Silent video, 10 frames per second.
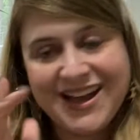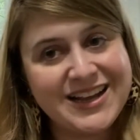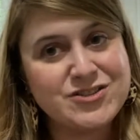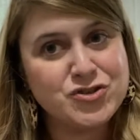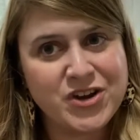I
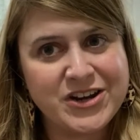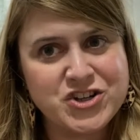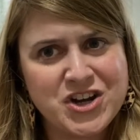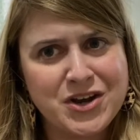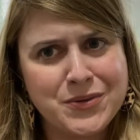do try to
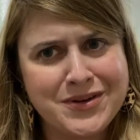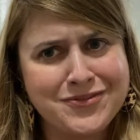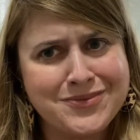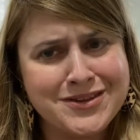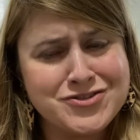shy away
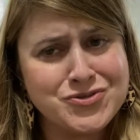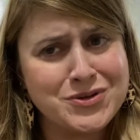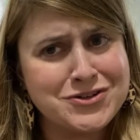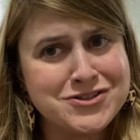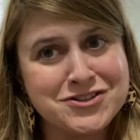from these
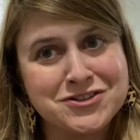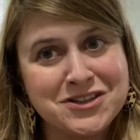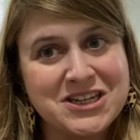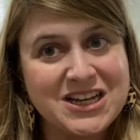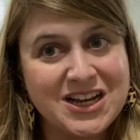sweaters that are
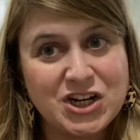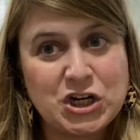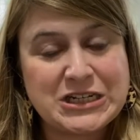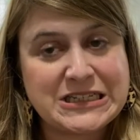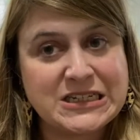like
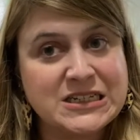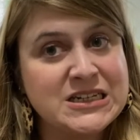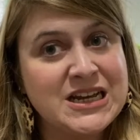acrylic.